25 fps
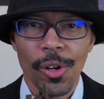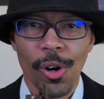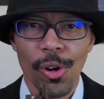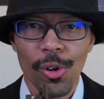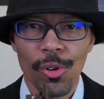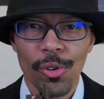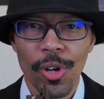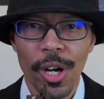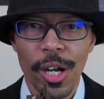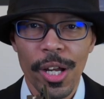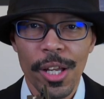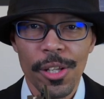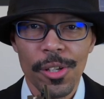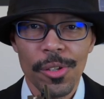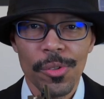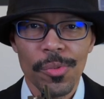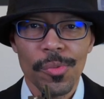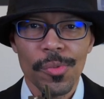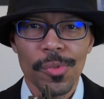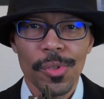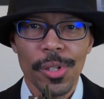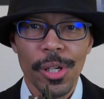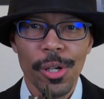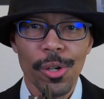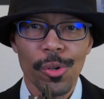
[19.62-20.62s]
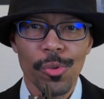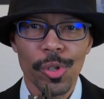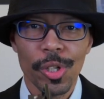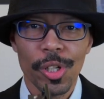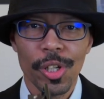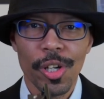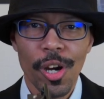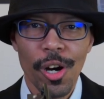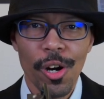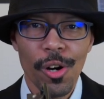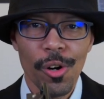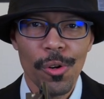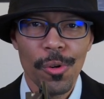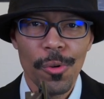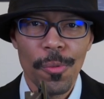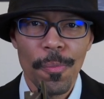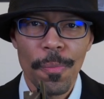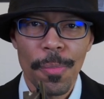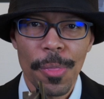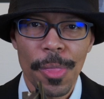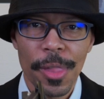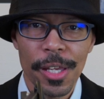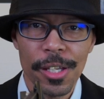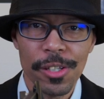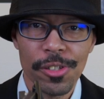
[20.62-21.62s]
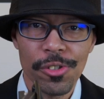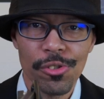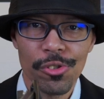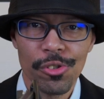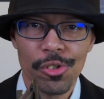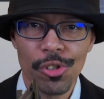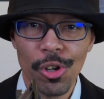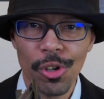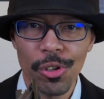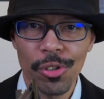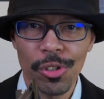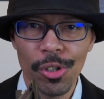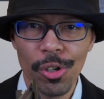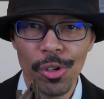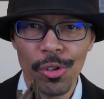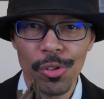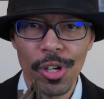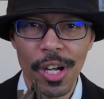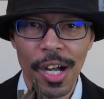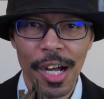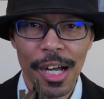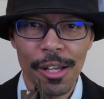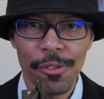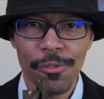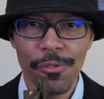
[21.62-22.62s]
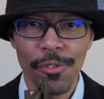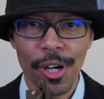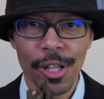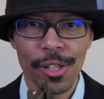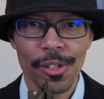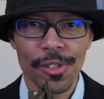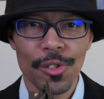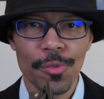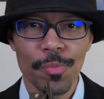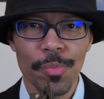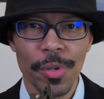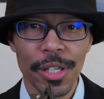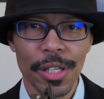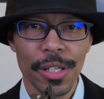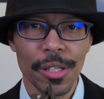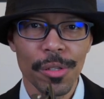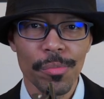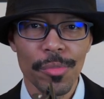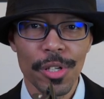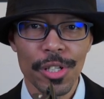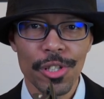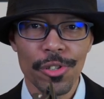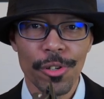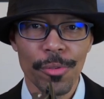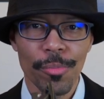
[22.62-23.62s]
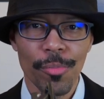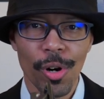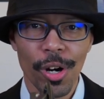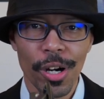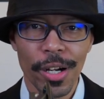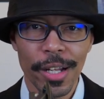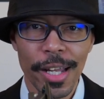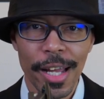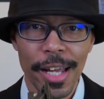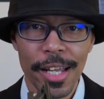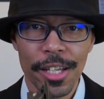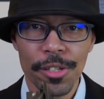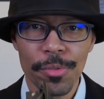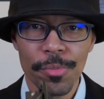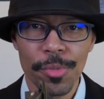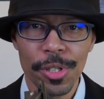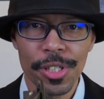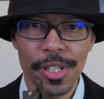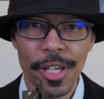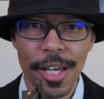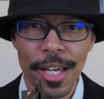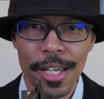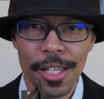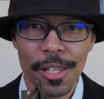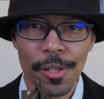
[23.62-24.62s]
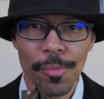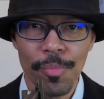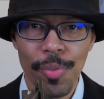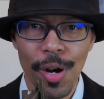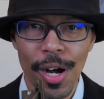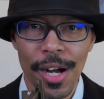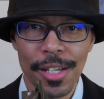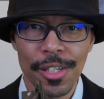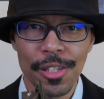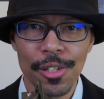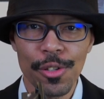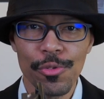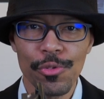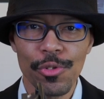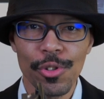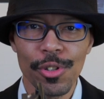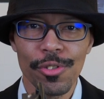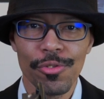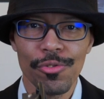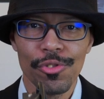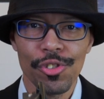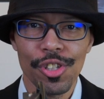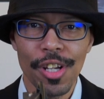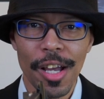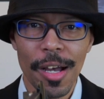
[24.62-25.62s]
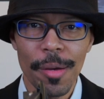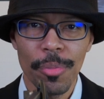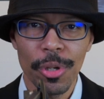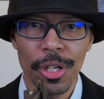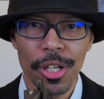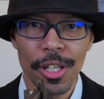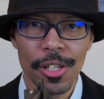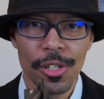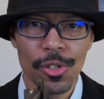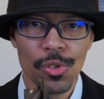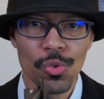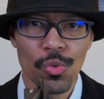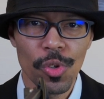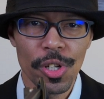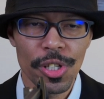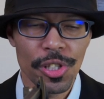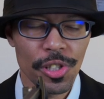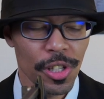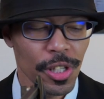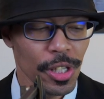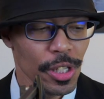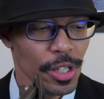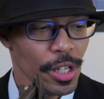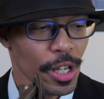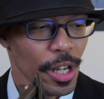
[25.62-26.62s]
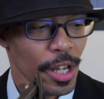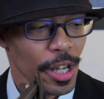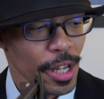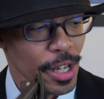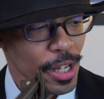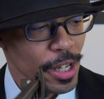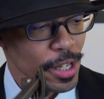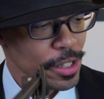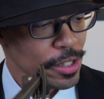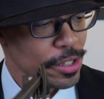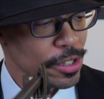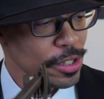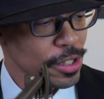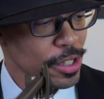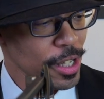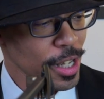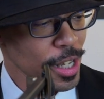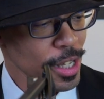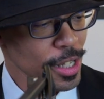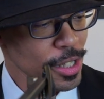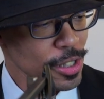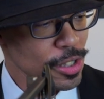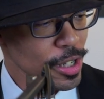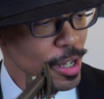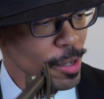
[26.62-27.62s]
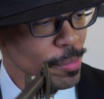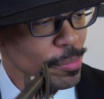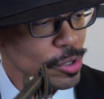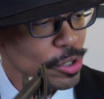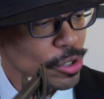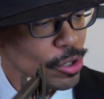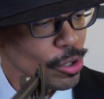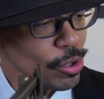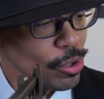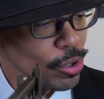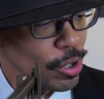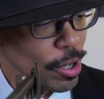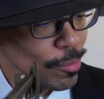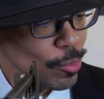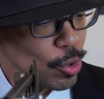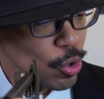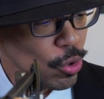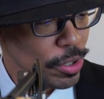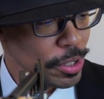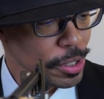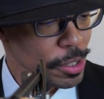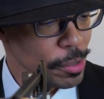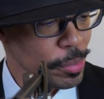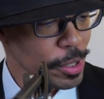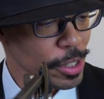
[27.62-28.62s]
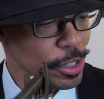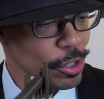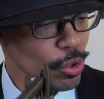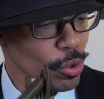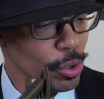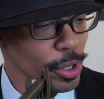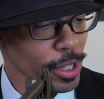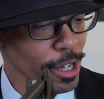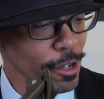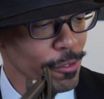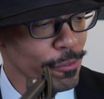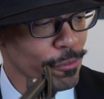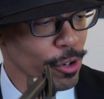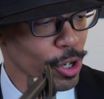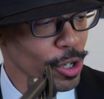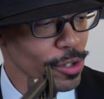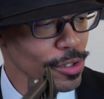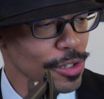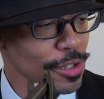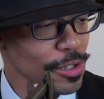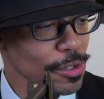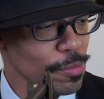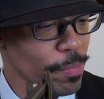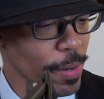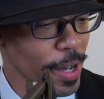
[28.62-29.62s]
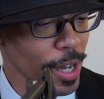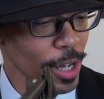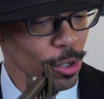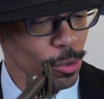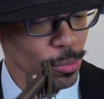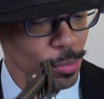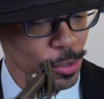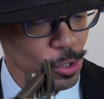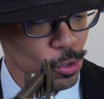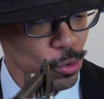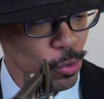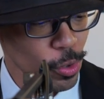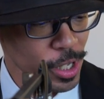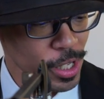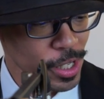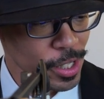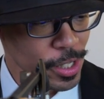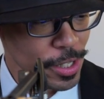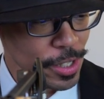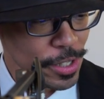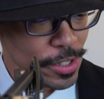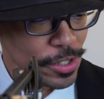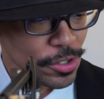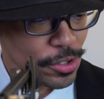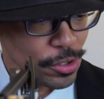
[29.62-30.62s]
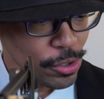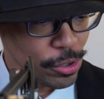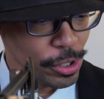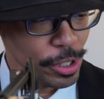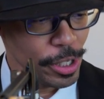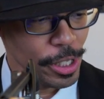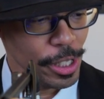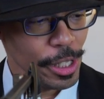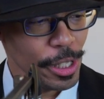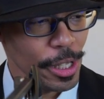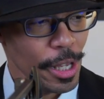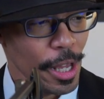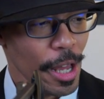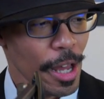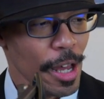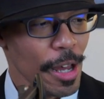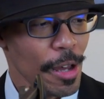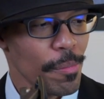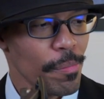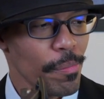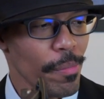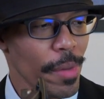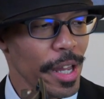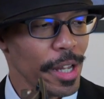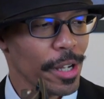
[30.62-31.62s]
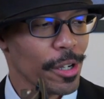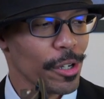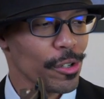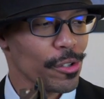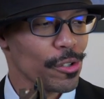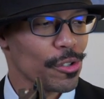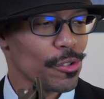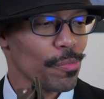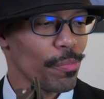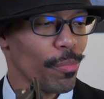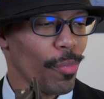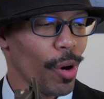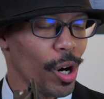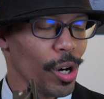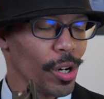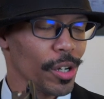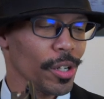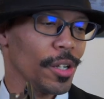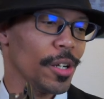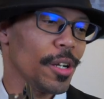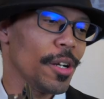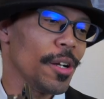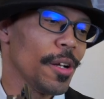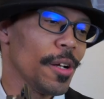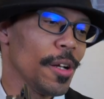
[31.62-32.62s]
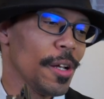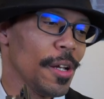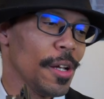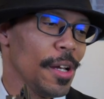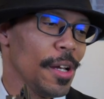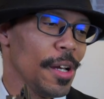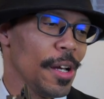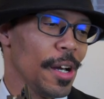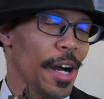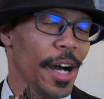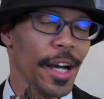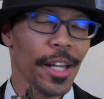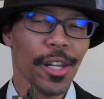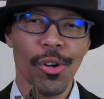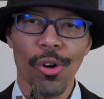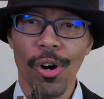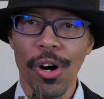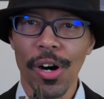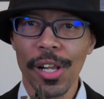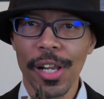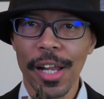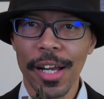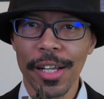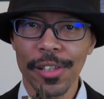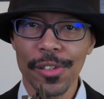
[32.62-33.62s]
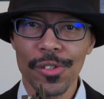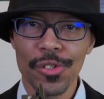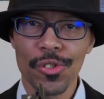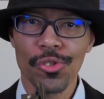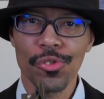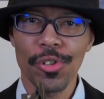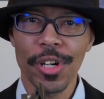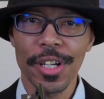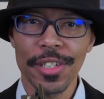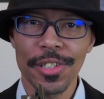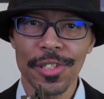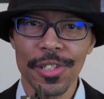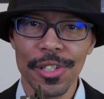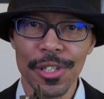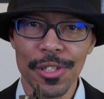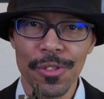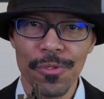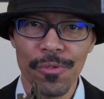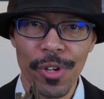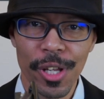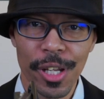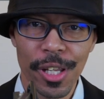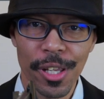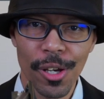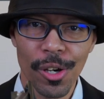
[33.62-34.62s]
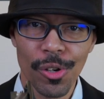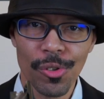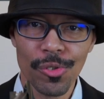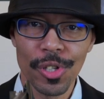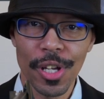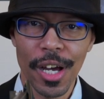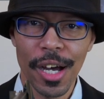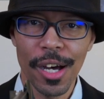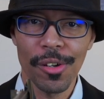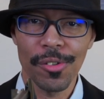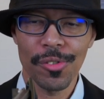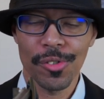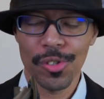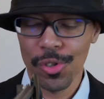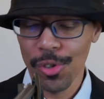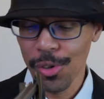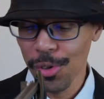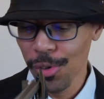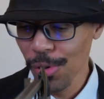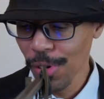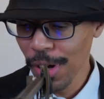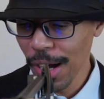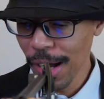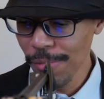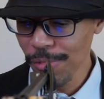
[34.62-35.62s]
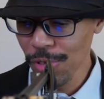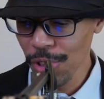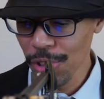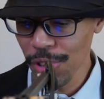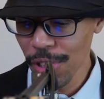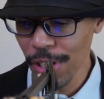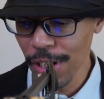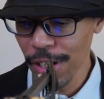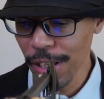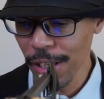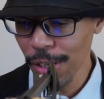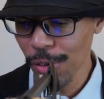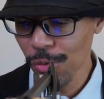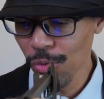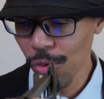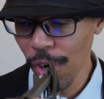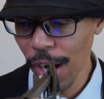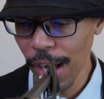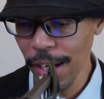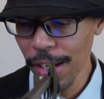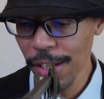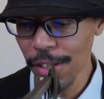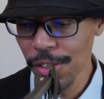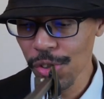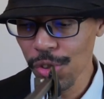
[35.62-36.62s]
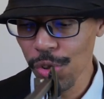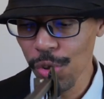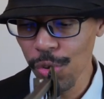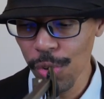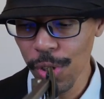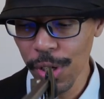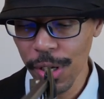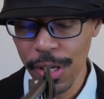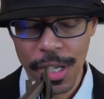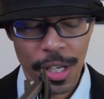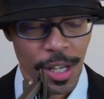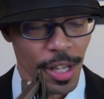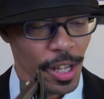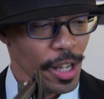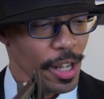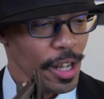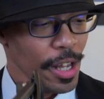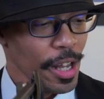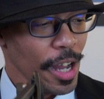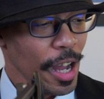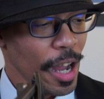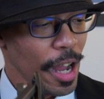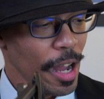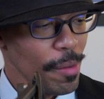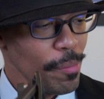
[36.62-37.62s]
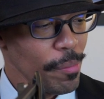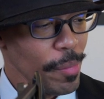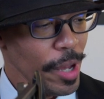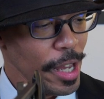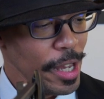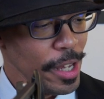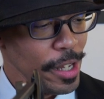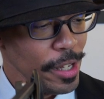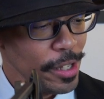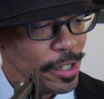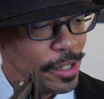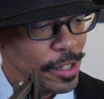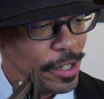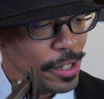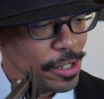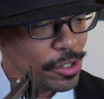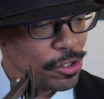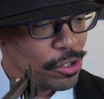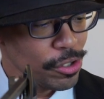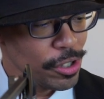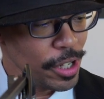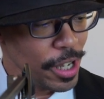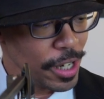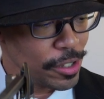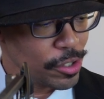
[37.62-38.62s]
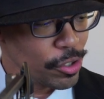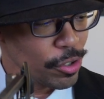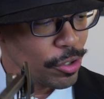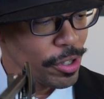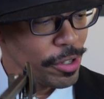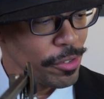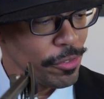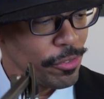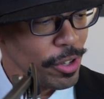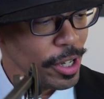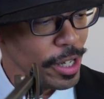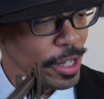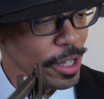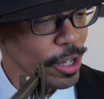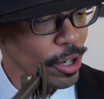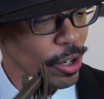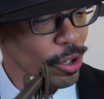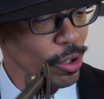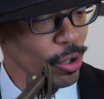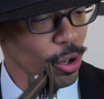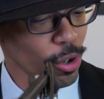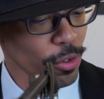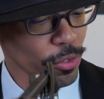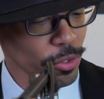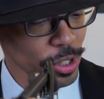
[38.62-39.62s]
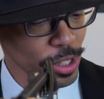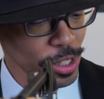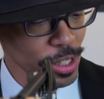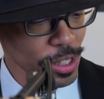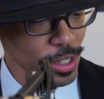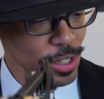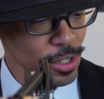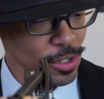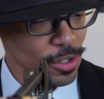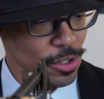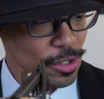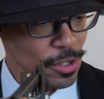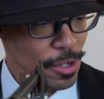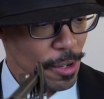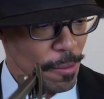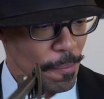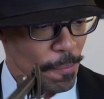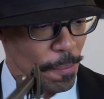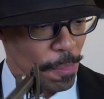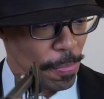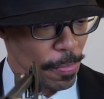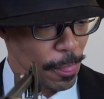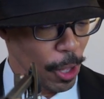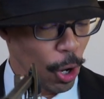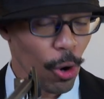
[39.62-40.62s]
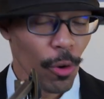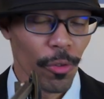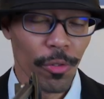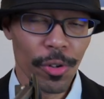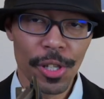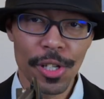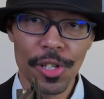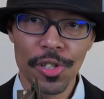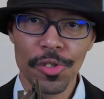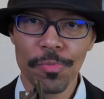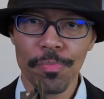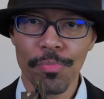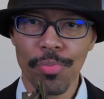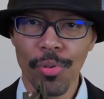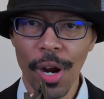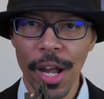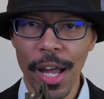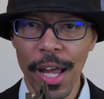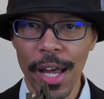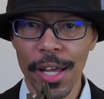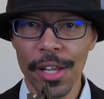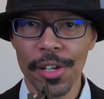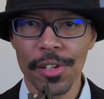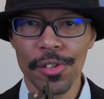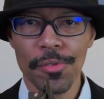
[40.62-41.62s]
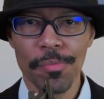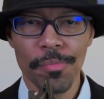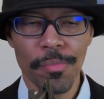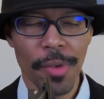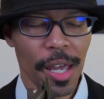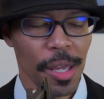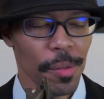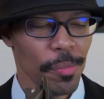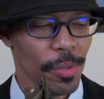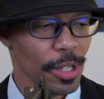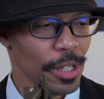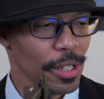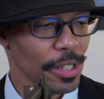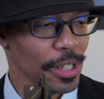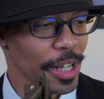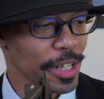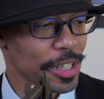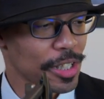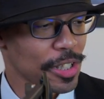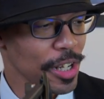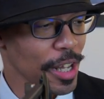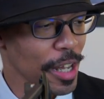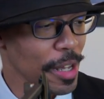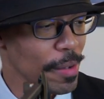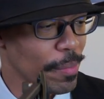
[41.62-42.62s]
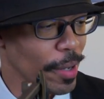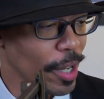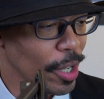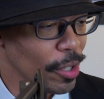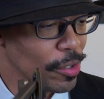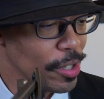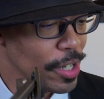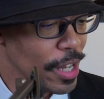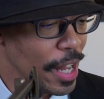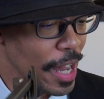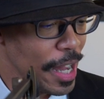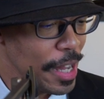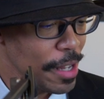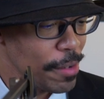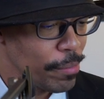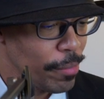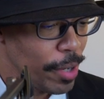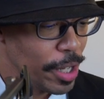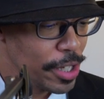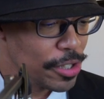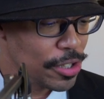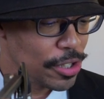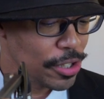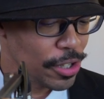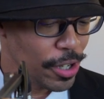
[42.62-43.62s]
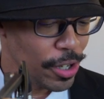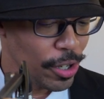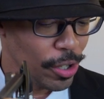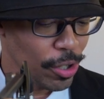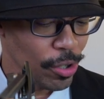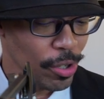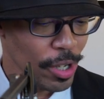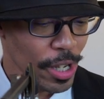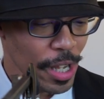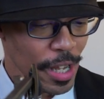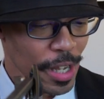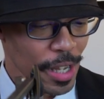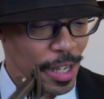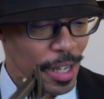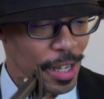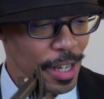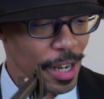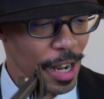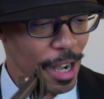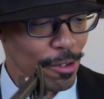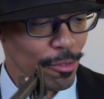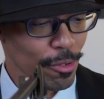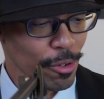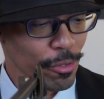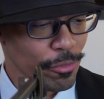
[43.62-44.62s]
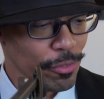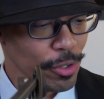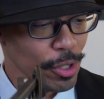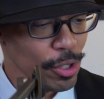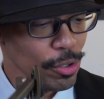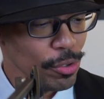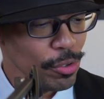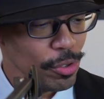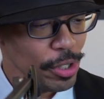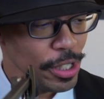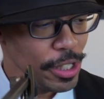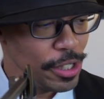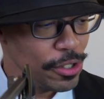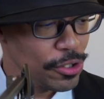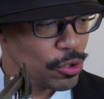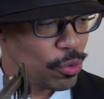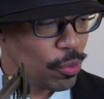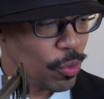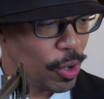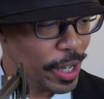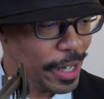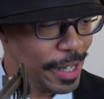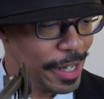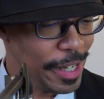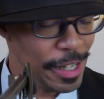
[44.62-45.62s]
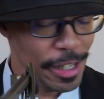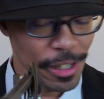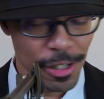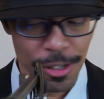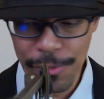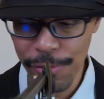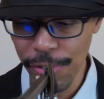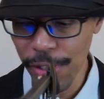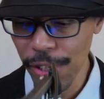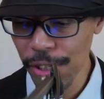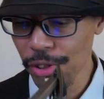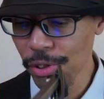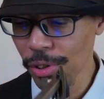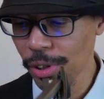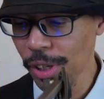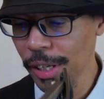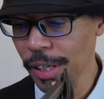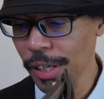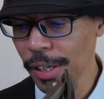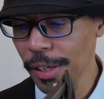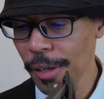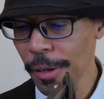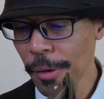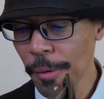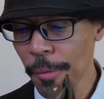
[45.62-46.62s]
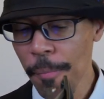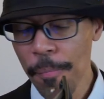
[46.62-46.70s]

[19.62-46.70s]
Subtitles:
right, here we go. It's your Tokyo Godfather speaking, Mr. Mark Antimate, the Pontiff of Japanese whiskey. Today's episode, I'm going to be doing a versus battle between these three makers. Mark, I know I like to stretch these videos out, so I'm just going to get right into it. I made an introductory video over this brand, maybe let's say about 9 months ago, and I reviewed each one individually,